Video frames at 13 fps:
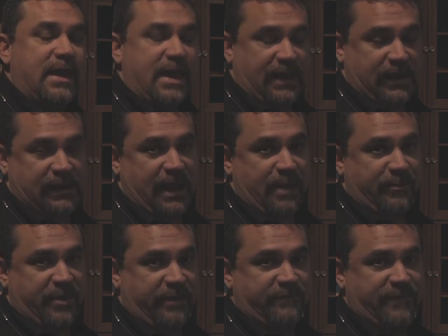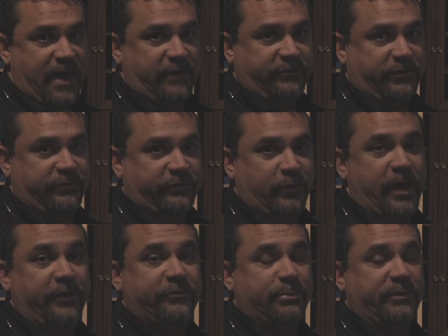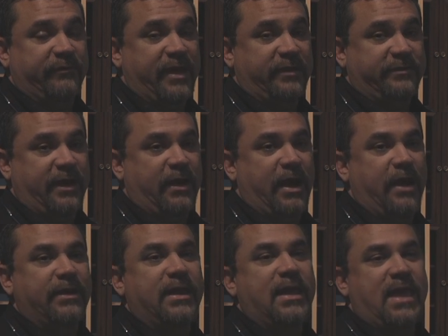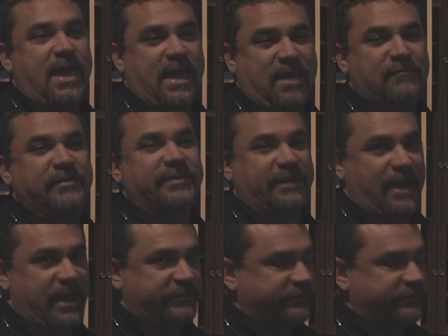in a climb cut fashion so as to prevent tear out and give us a nice